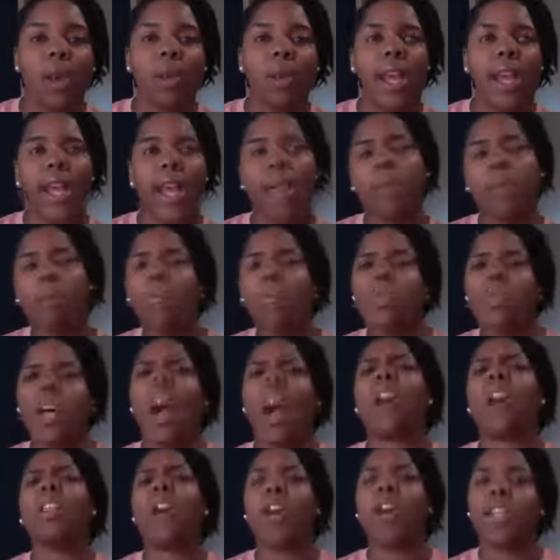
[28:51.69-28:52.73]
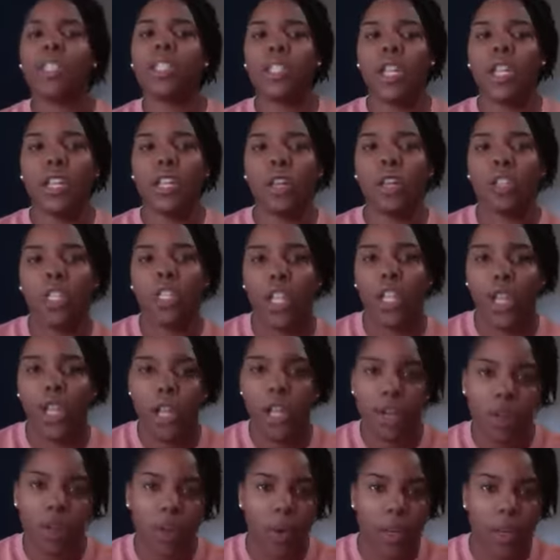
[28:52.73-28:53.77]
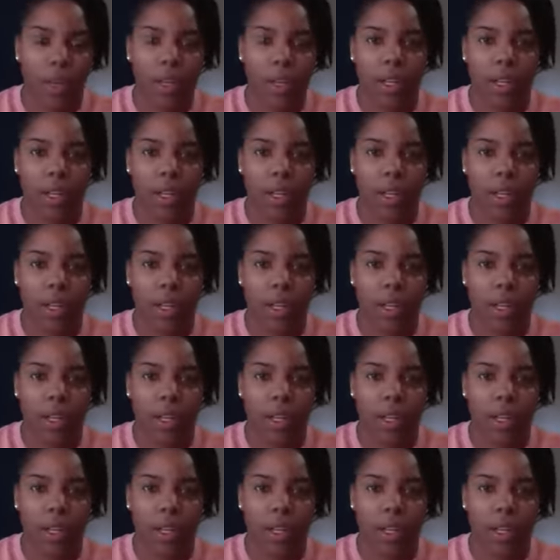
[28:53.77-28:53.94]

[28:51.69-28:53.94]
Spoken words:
okay, how long is he or she going to do it?